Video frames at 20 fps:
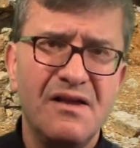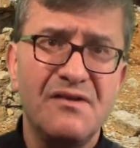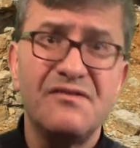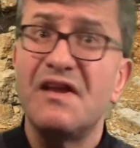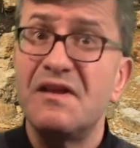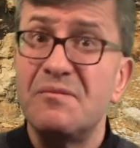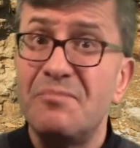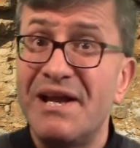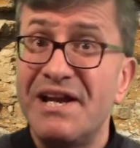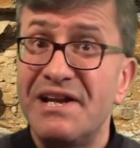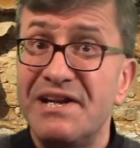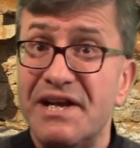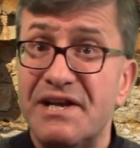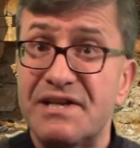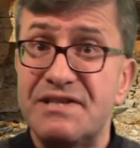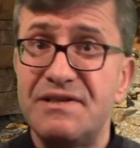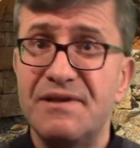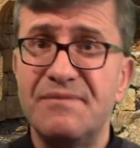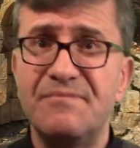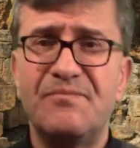Saint
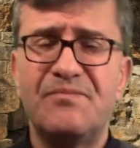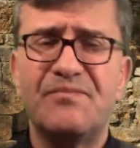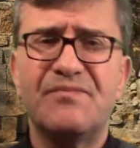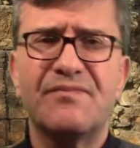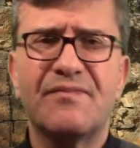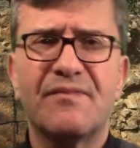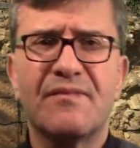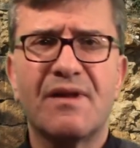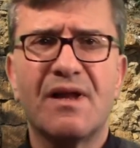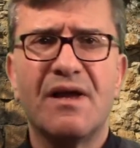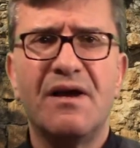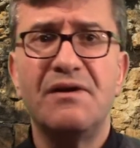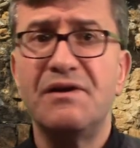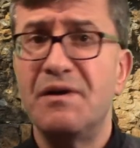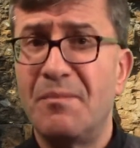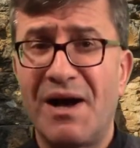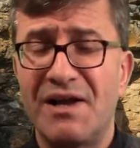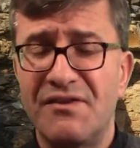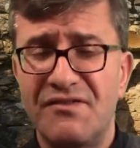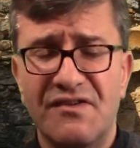Benedict
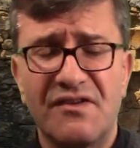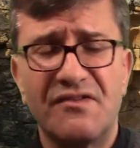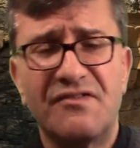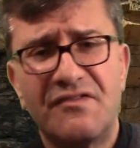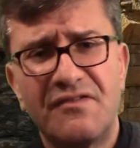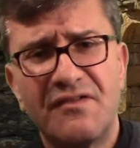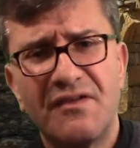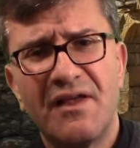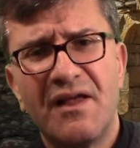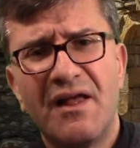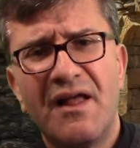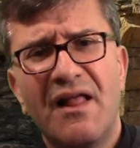reminds us